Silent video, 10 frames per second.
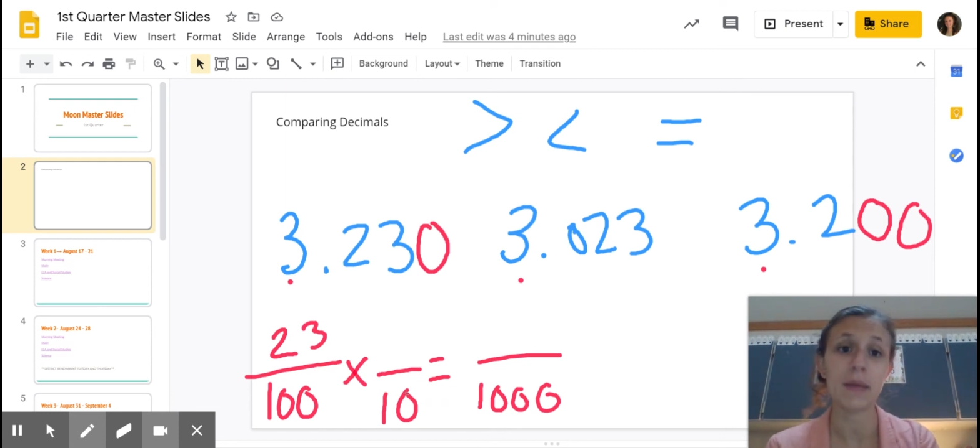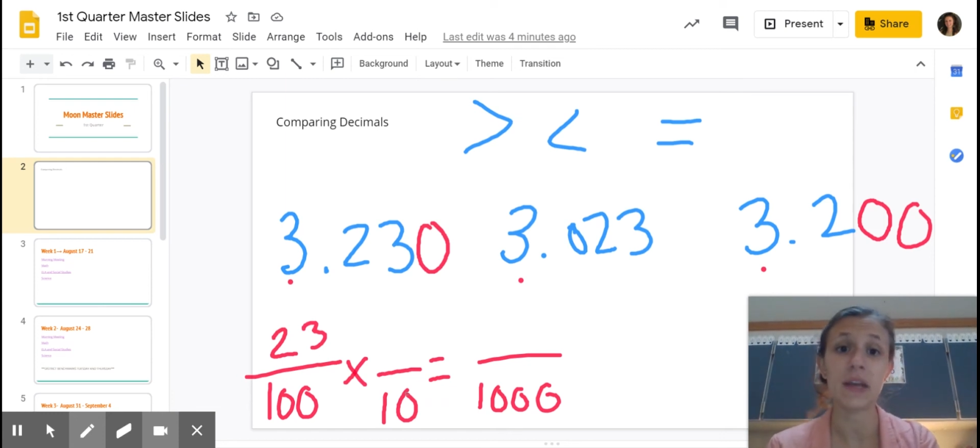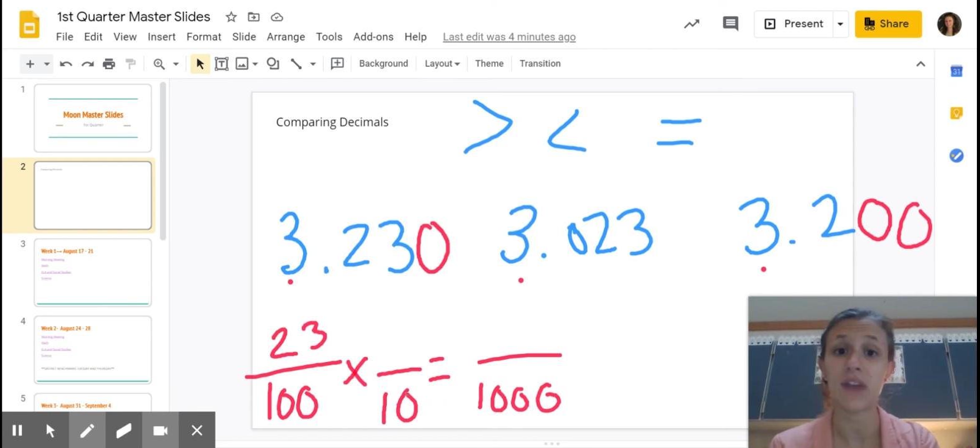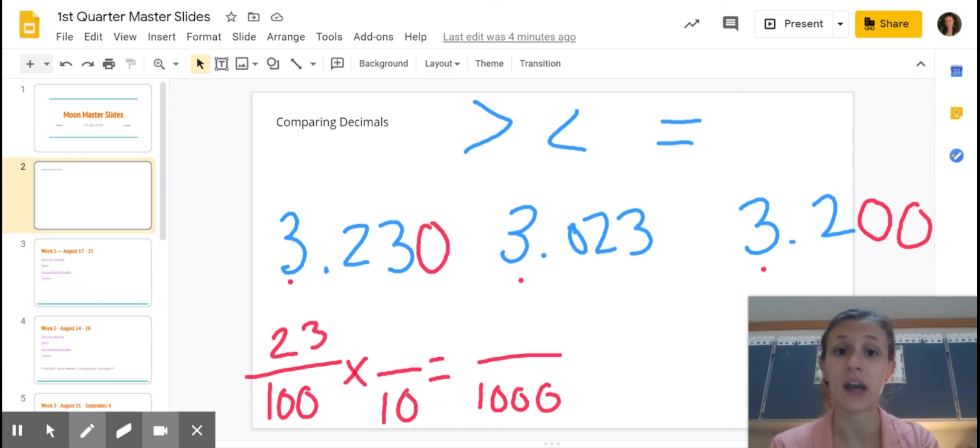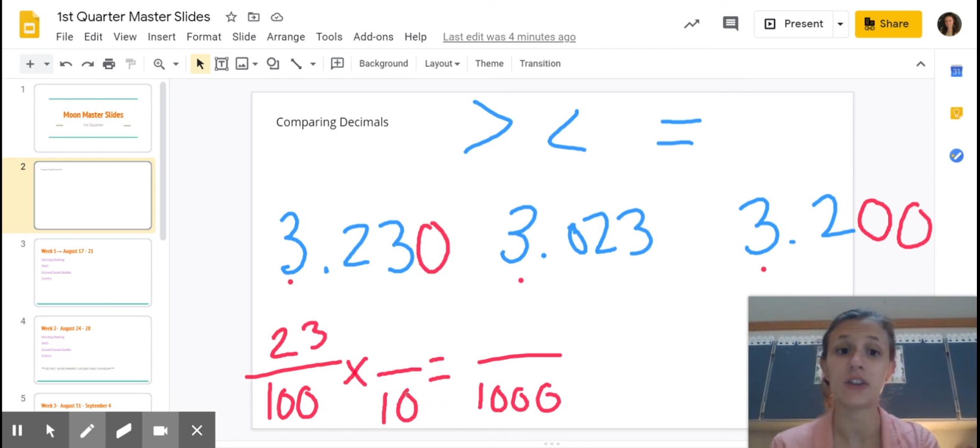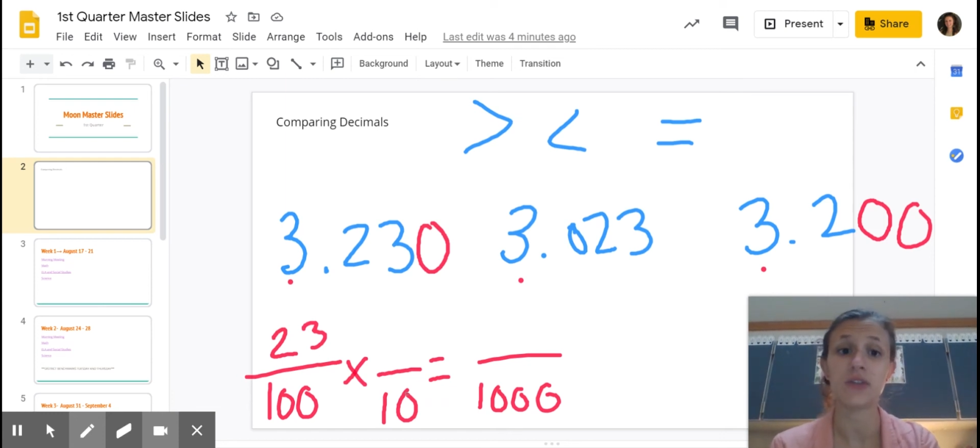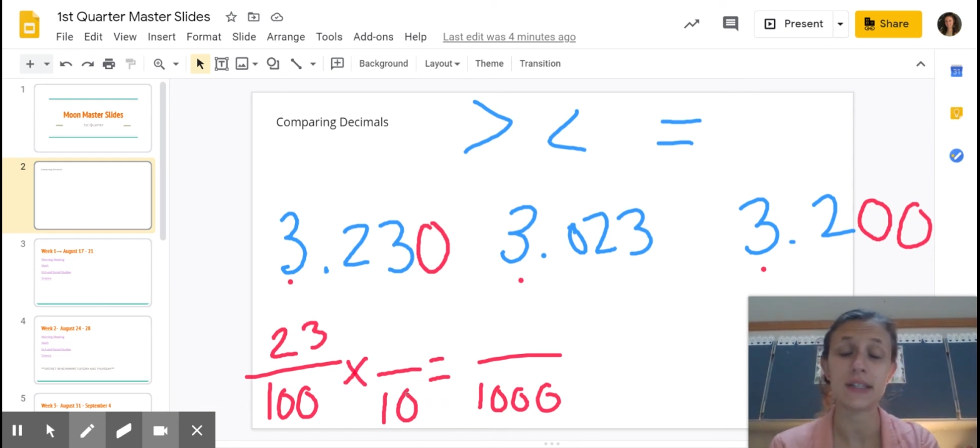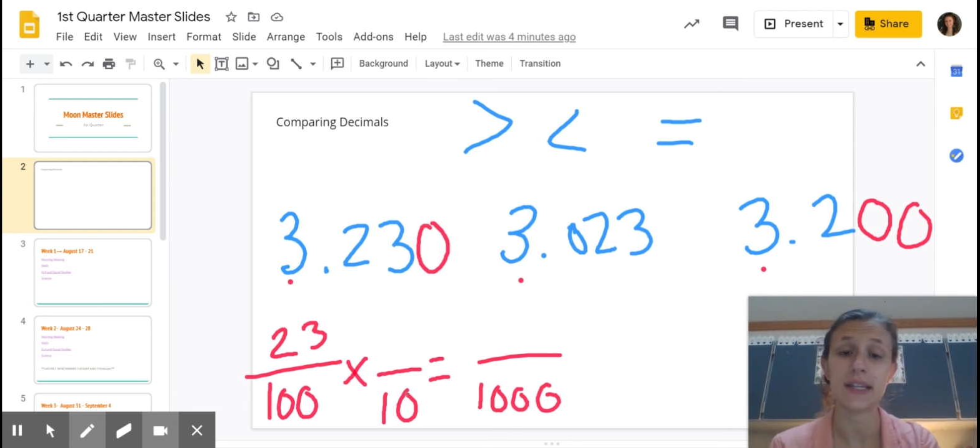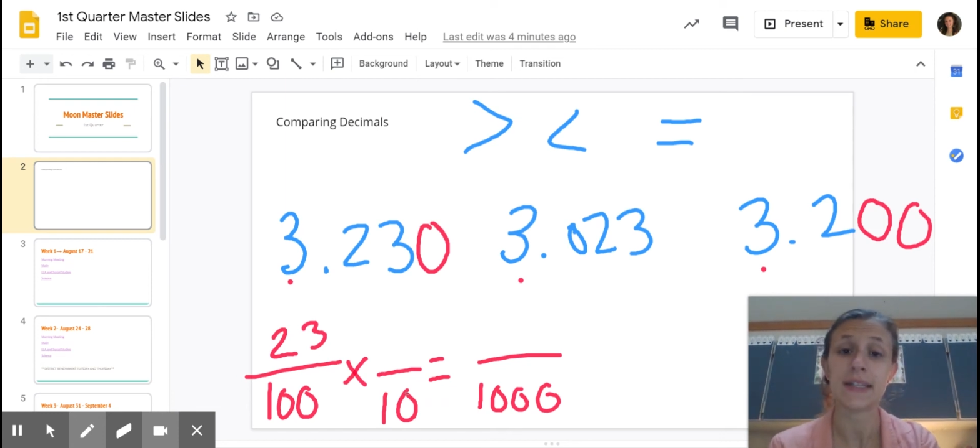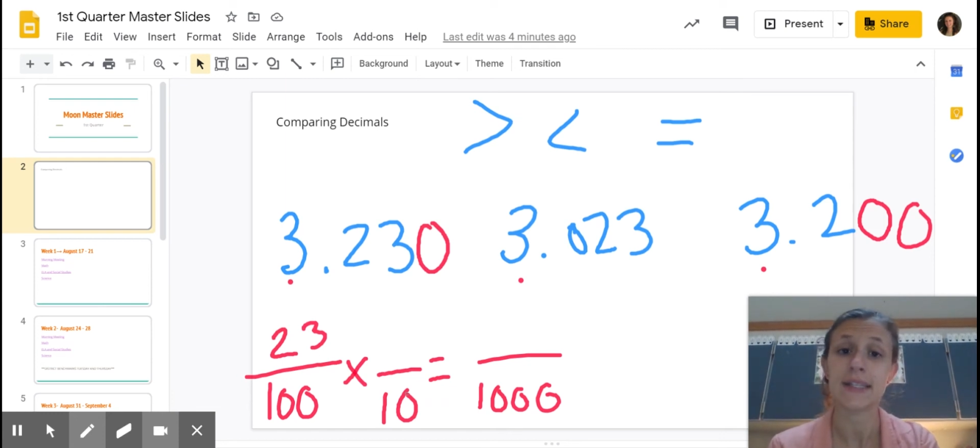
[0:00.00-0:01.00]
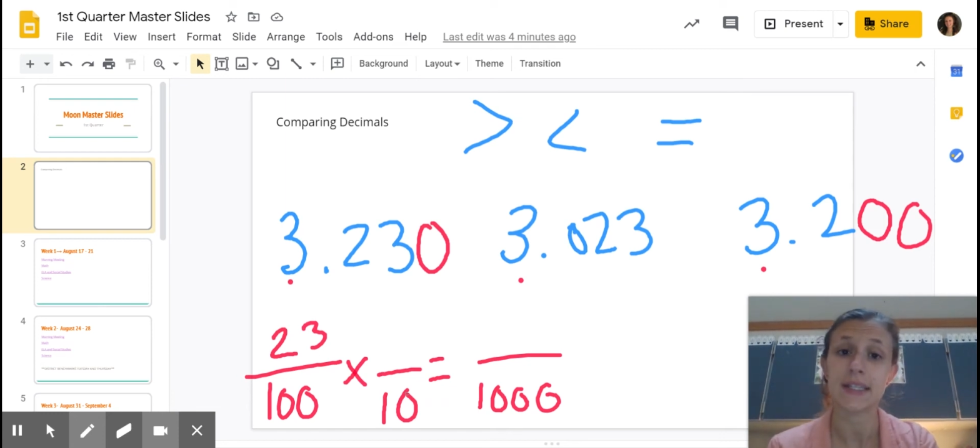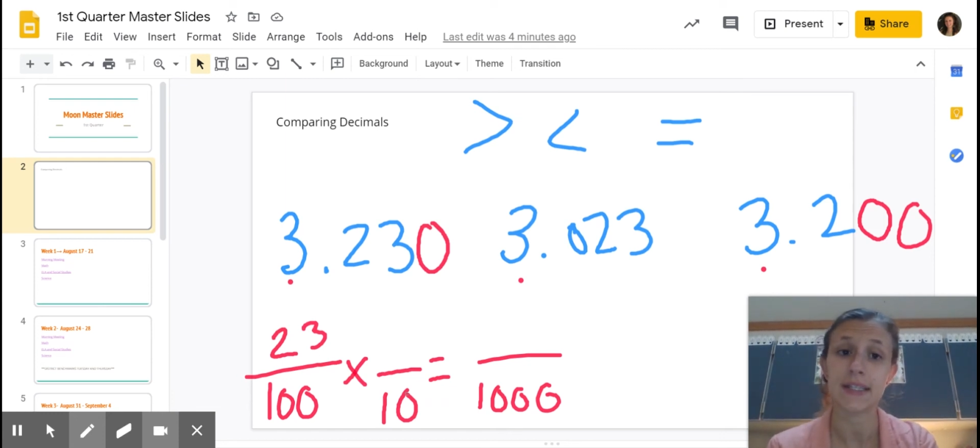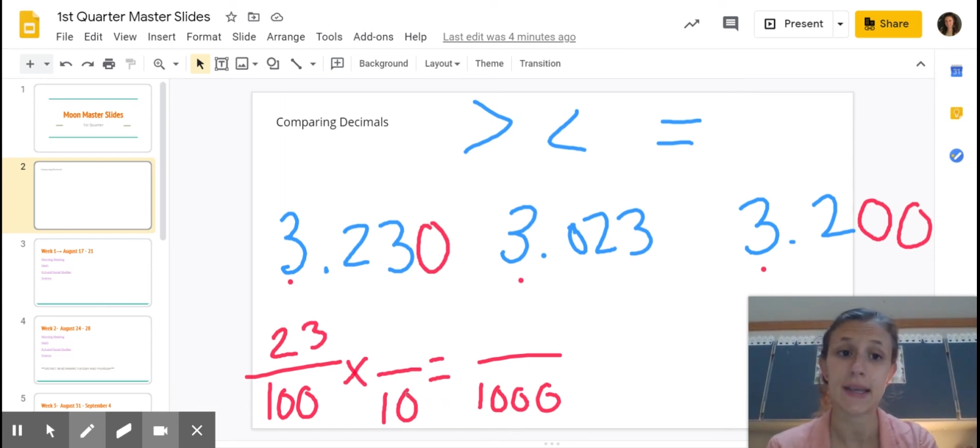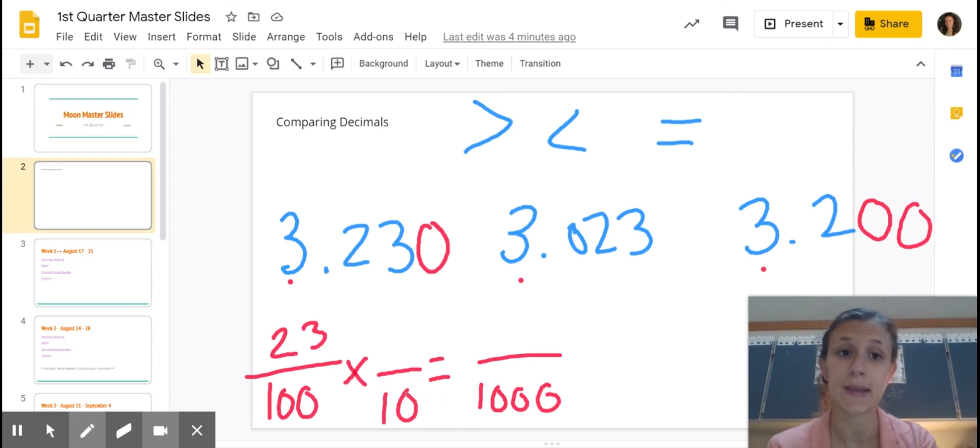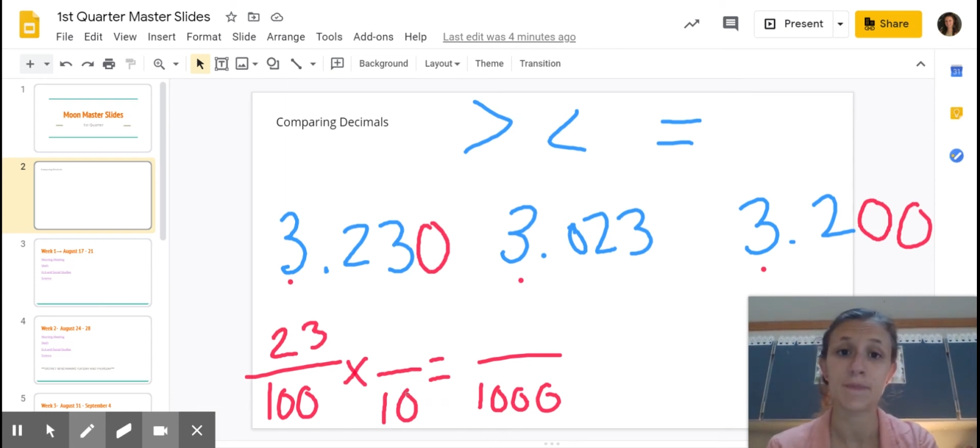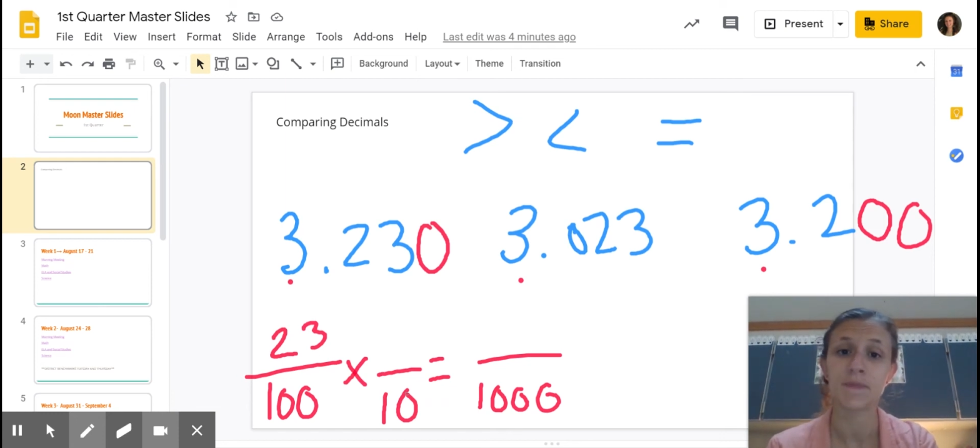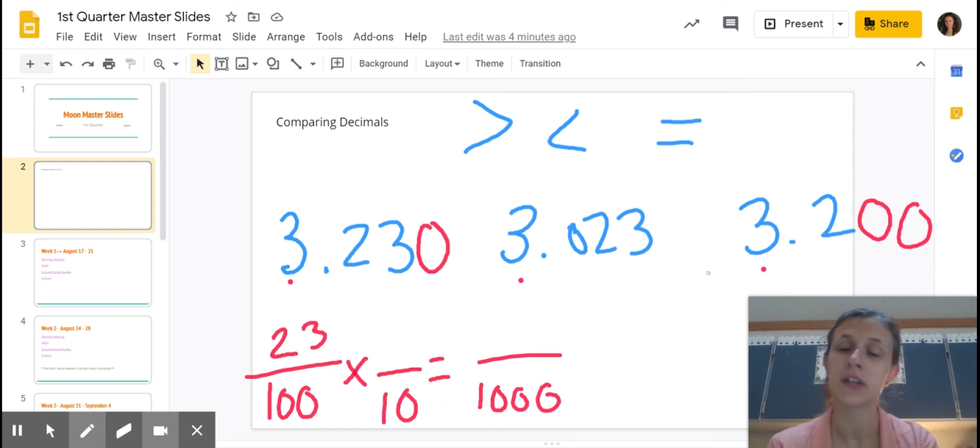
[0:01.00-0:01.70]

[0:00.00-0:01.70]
my value stays the same,